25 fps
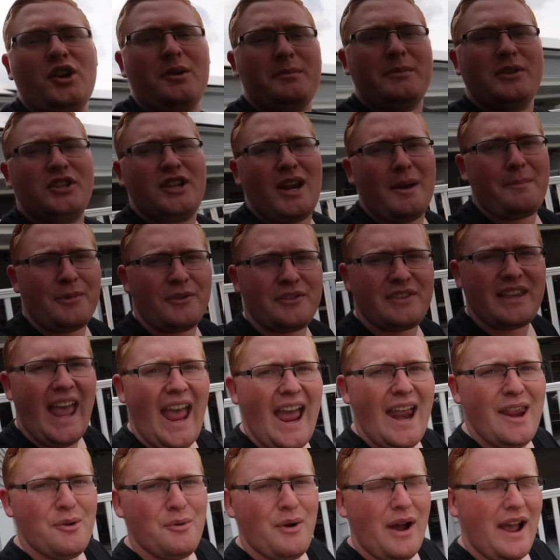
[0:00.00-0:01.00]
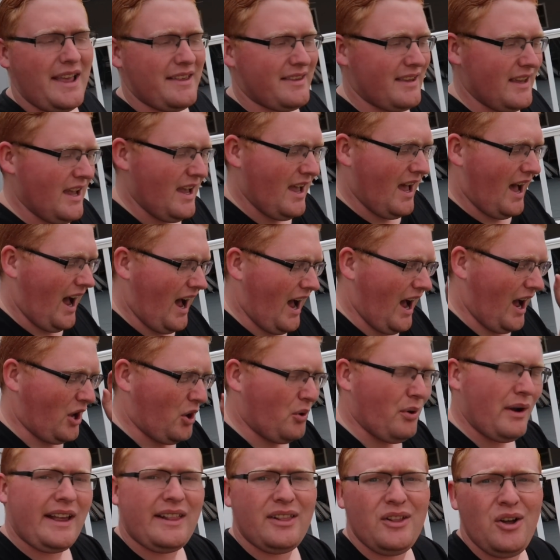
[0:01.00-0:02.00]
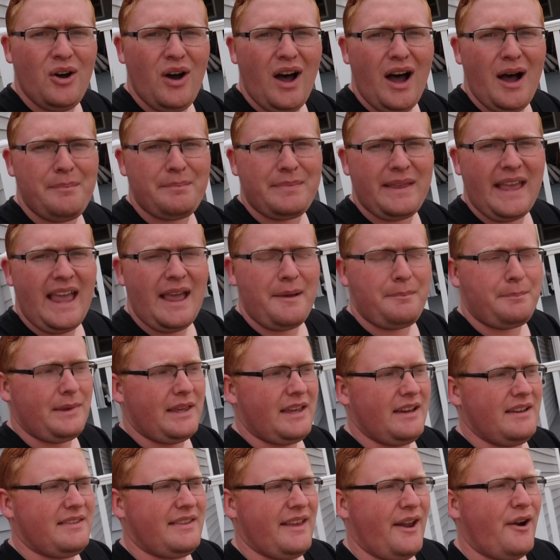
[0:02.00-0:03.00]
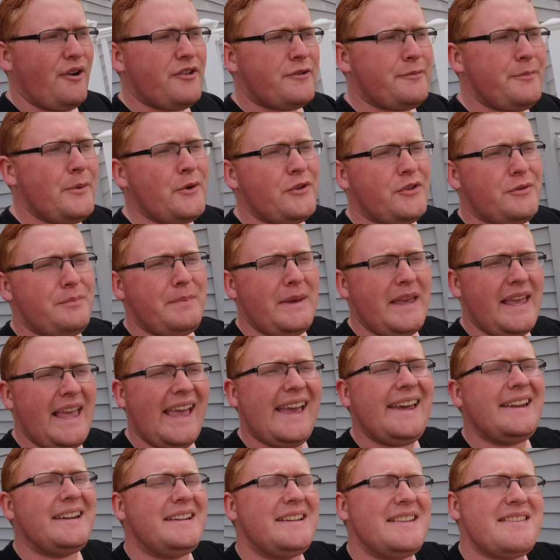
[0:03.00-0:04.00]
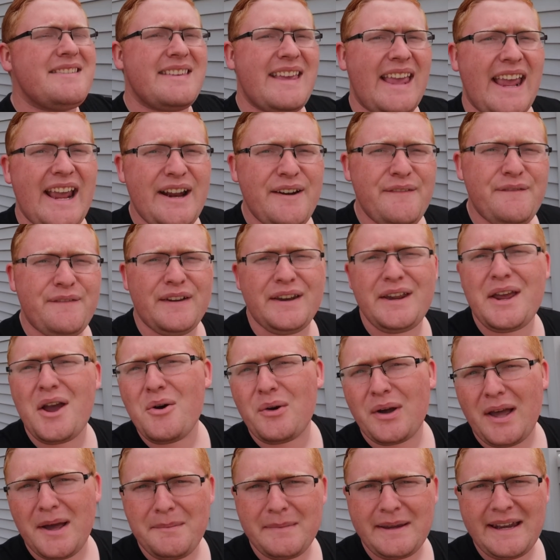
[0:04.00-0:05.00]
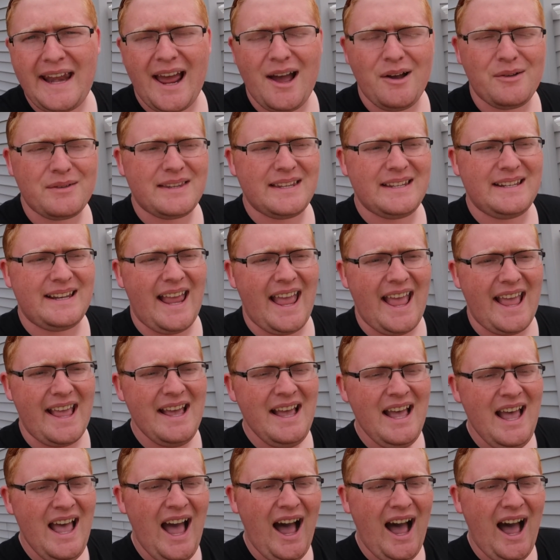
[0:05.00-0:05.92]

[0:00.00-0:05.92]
German Shepherds. Anyways, quick little update because there's supposed to be an insane video coming out today.